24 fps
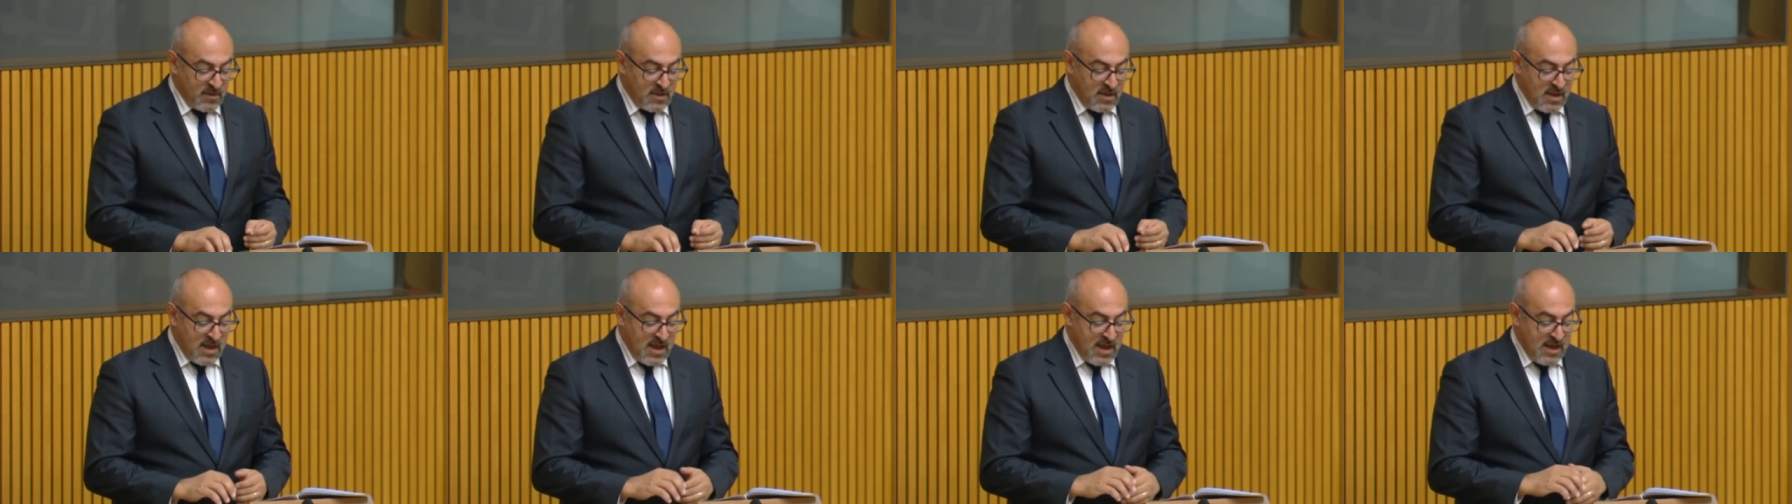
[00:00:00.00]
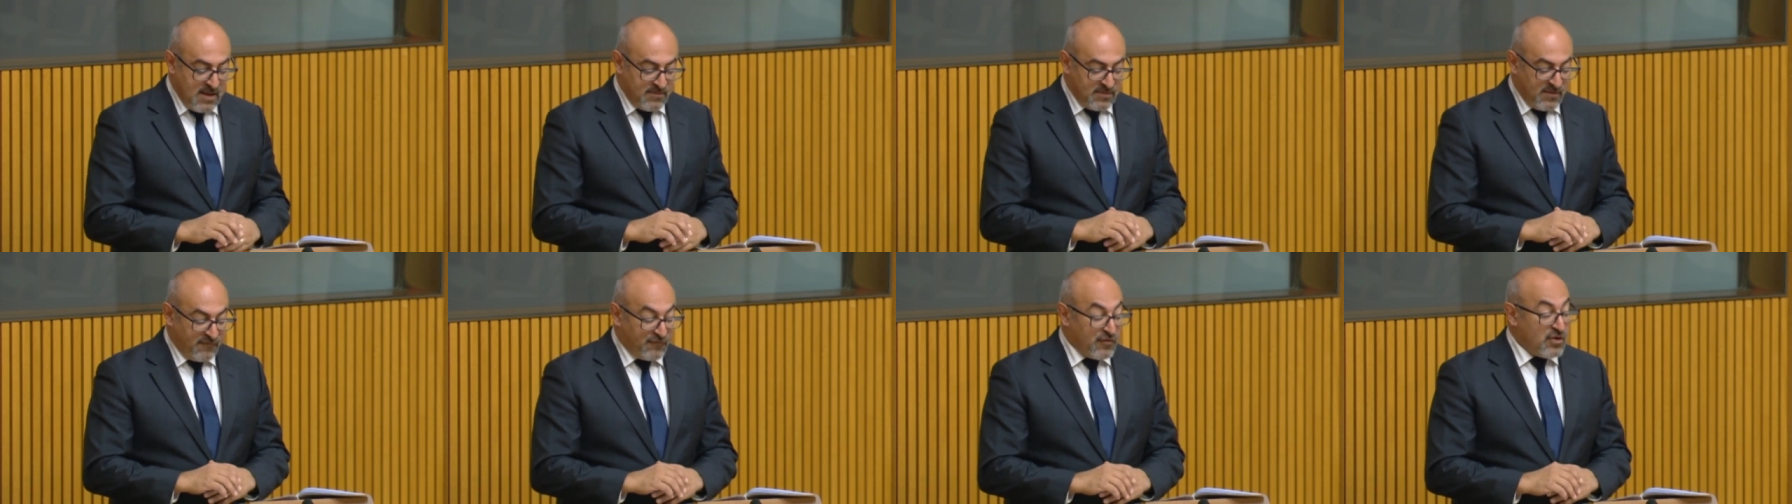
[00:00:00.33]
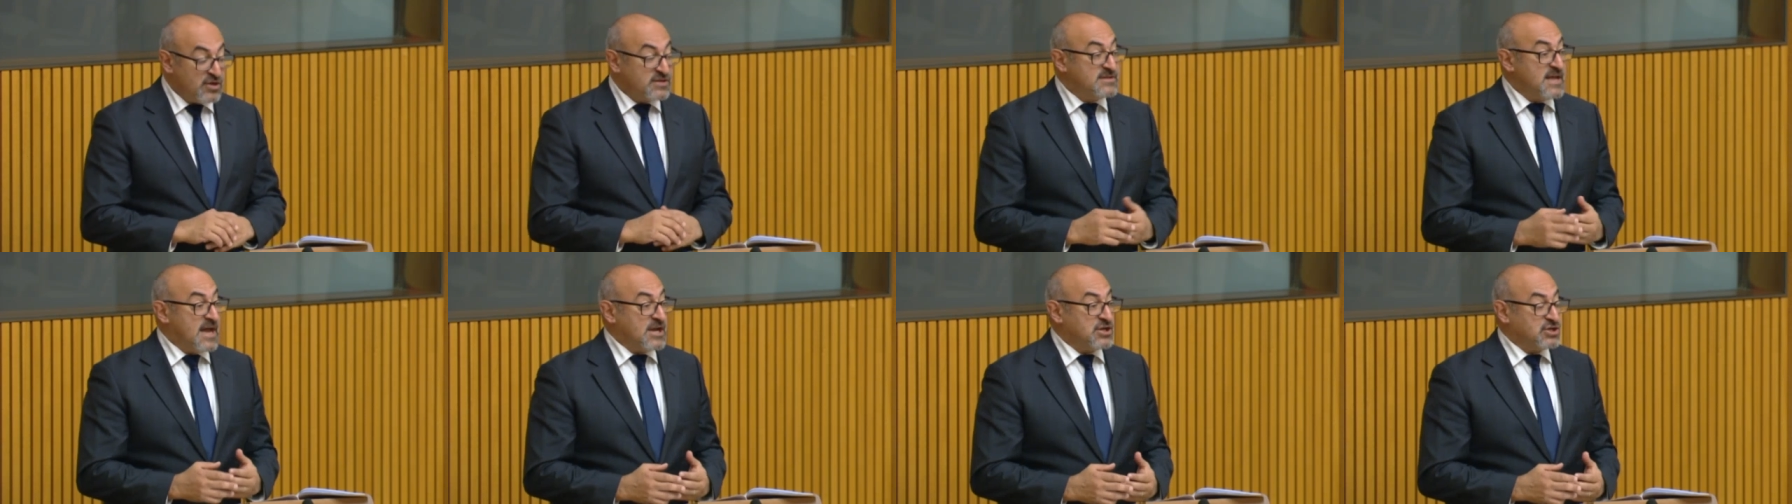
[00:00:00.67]
The
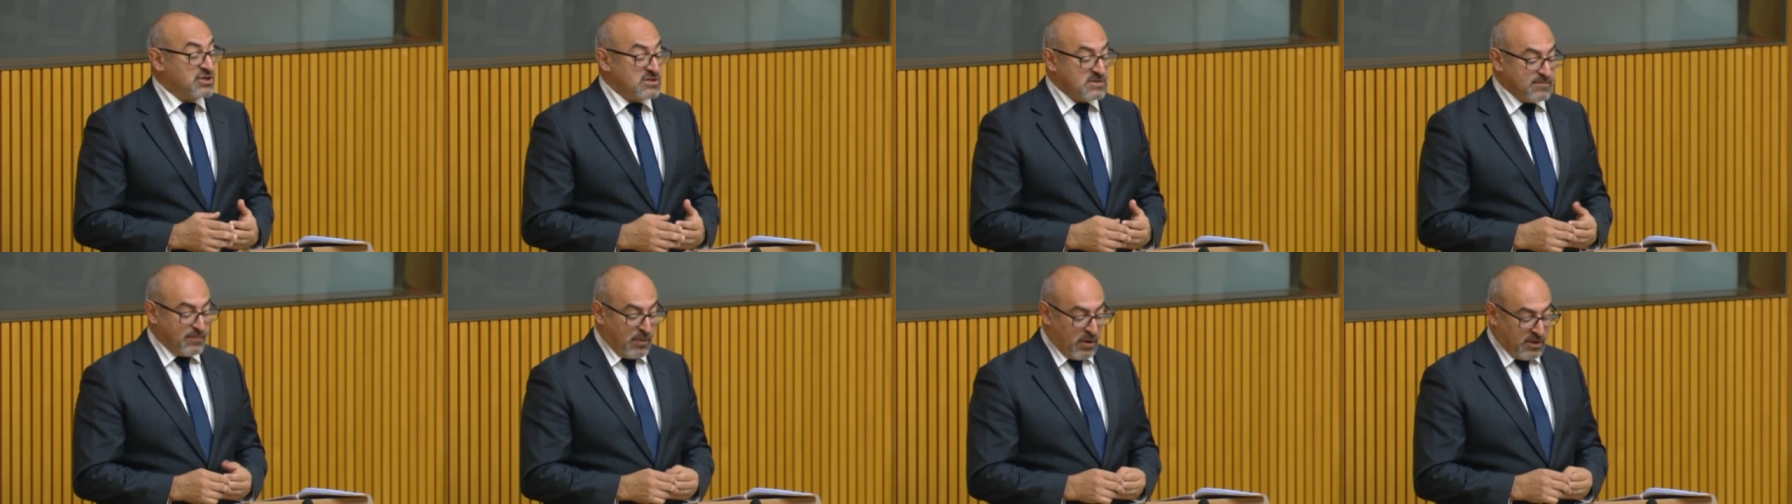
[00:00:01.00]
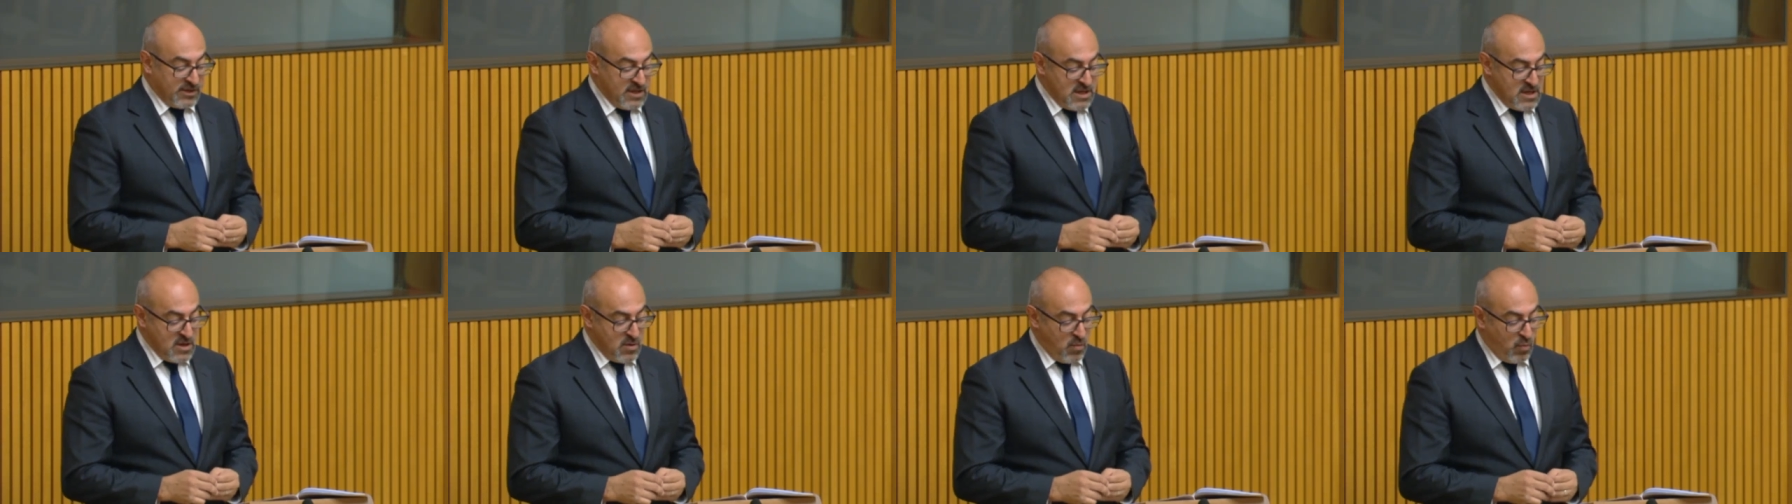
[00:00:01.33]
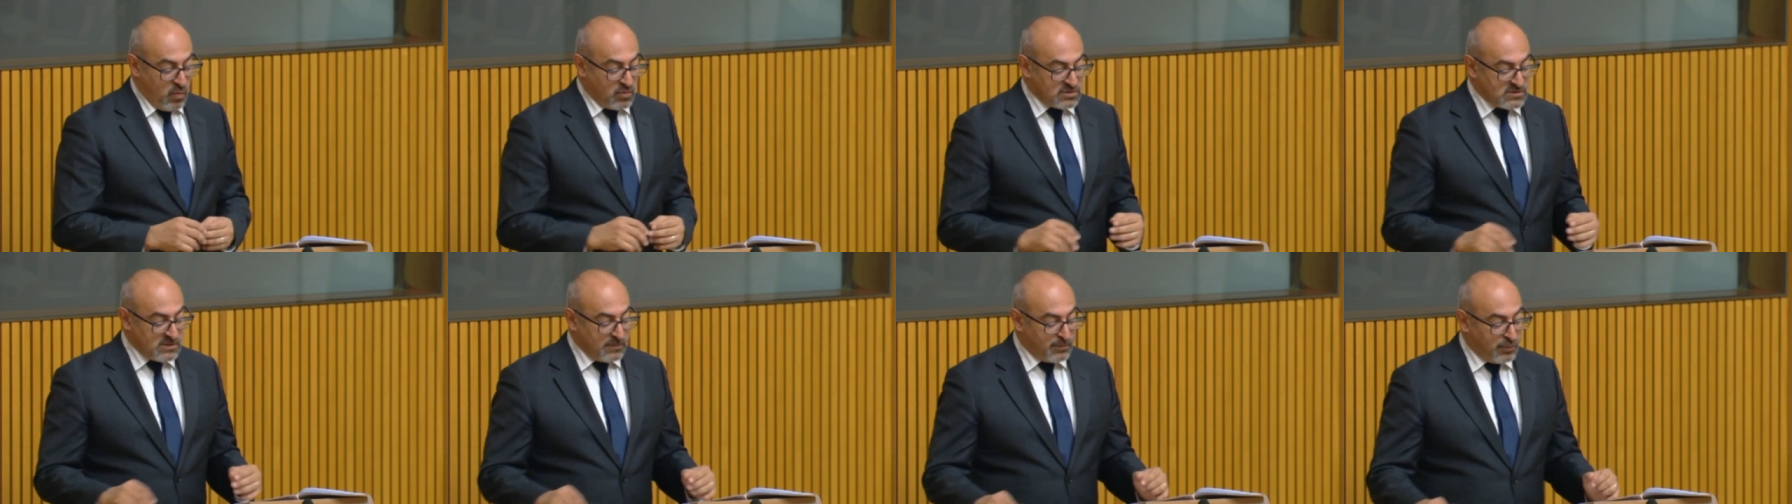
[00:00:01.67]
First Nations body will
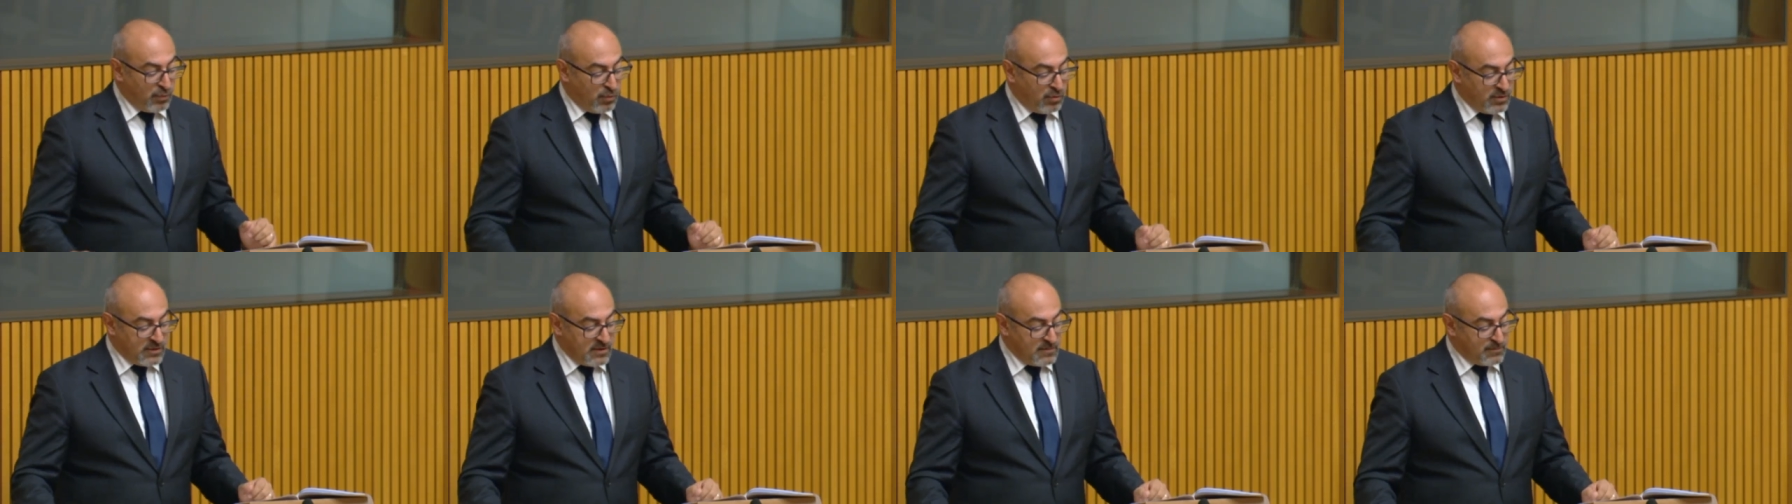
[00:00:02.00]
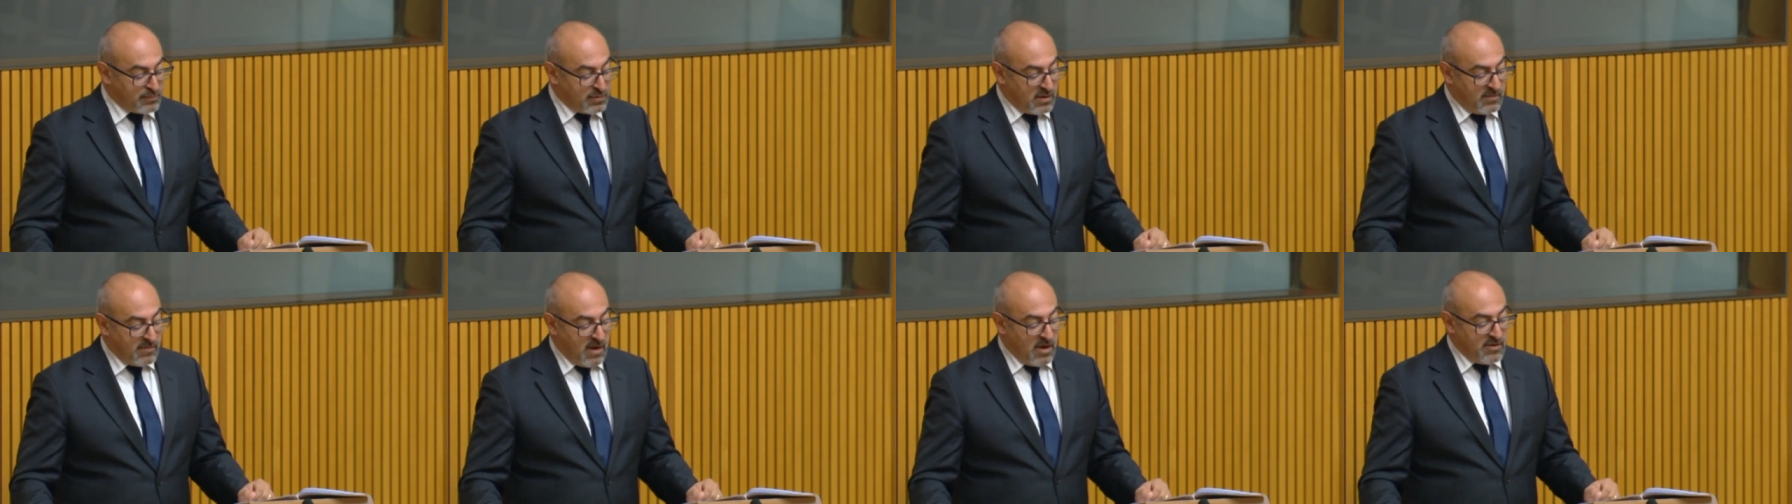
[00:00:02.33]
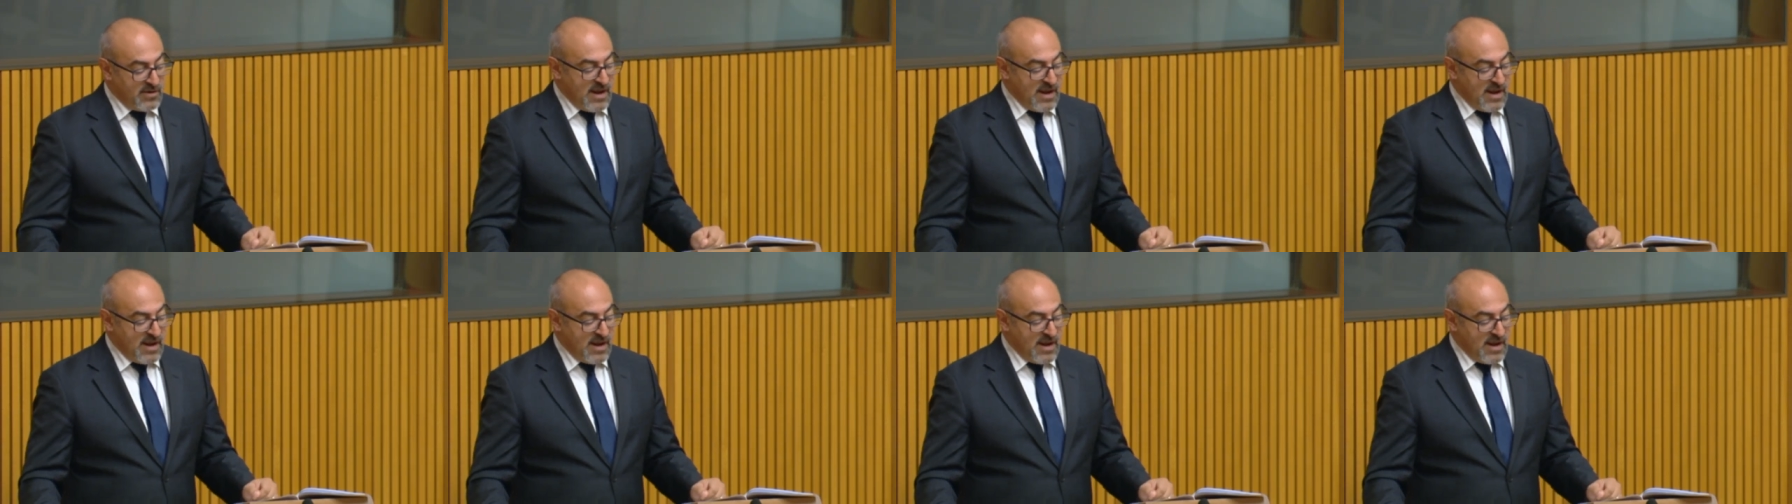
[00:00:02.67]
support and promote